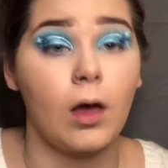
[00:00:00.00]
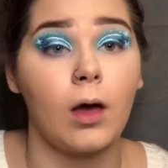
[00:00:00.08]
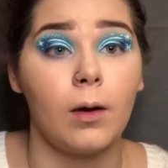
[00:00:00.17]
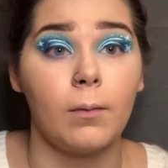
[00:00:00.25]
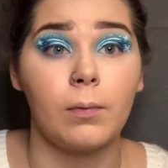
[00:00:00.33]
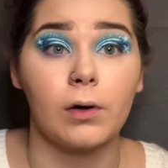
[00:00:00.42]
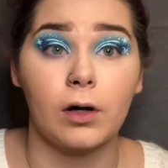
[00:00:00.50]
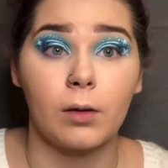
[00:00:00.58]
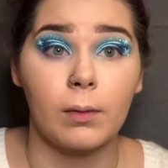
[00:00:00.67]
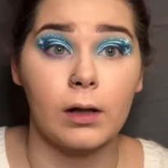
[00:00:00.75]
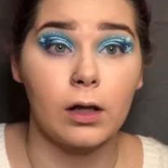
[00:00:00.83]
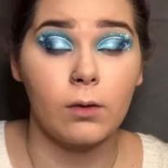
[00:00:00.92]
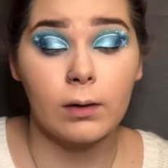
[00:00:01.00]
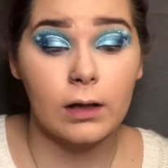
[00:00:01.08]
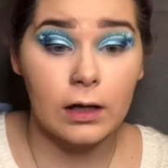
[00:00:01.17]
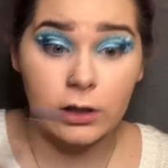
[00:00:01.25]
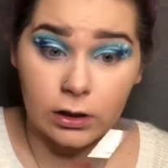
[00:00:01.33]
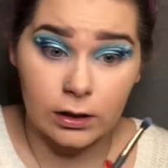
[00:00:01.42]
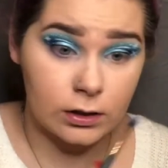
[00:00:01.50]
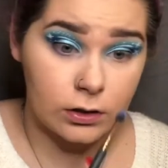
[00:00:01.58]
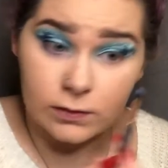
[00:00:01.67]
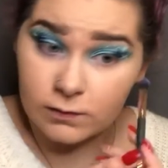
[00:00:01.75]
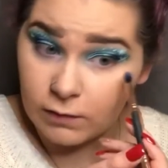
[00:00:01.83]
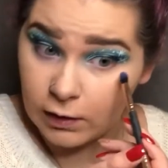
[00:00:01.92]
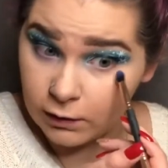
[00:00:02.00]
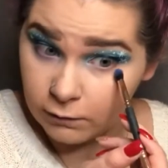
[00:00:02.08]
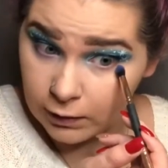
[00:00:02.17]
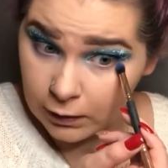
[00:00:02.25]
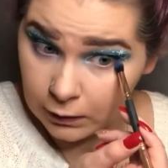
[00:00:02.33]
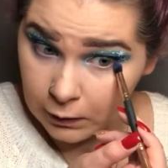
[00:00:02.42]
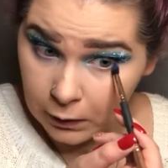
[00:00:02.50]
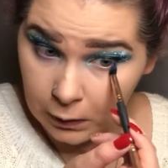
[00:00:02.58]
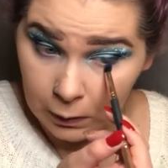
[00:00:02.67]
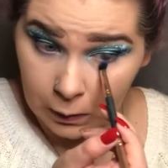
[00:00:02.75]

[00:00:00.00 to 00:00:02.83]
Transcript: and put it on my lower lash line just very faintly.